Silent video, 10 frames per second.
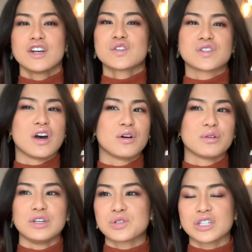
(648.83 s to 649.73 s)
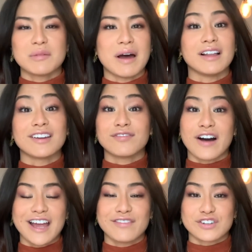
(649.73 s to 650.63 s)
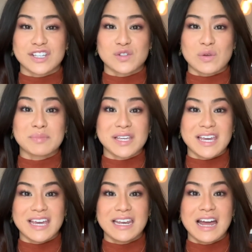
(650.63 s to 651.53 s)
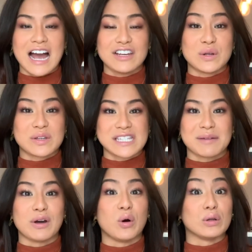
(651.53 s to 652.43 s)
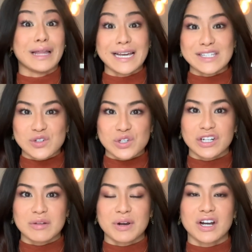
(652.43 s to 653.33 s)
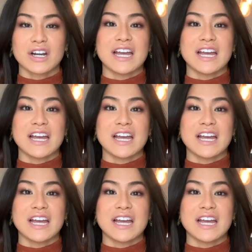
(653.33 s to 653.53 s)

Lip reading: So usually about like 5 or 6 reps in, I notice that my whole legs are starting to burn.